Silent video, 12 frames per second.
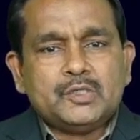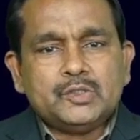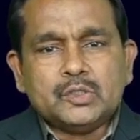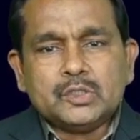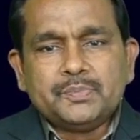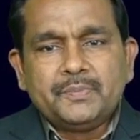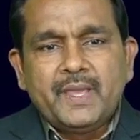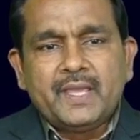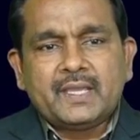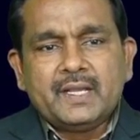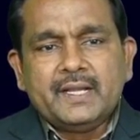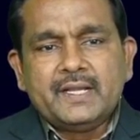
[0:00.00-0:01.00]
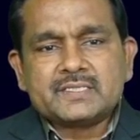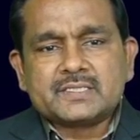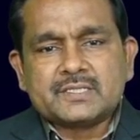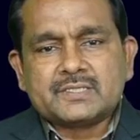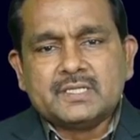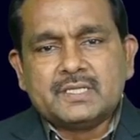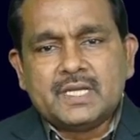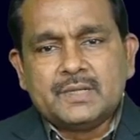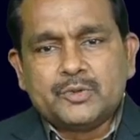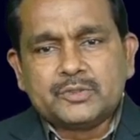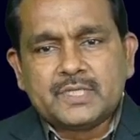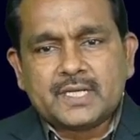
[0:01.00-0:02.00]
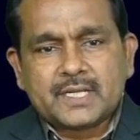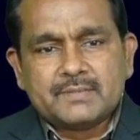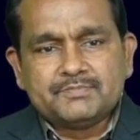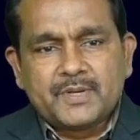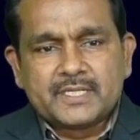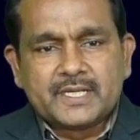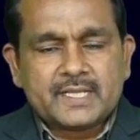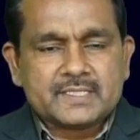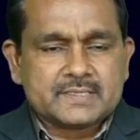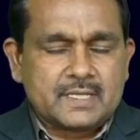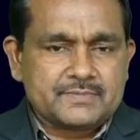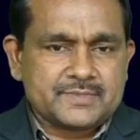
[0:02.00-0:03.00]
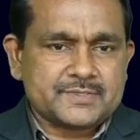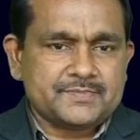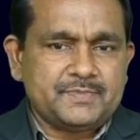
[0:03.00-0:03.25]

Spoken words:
Don't make any discussion about the completed exams.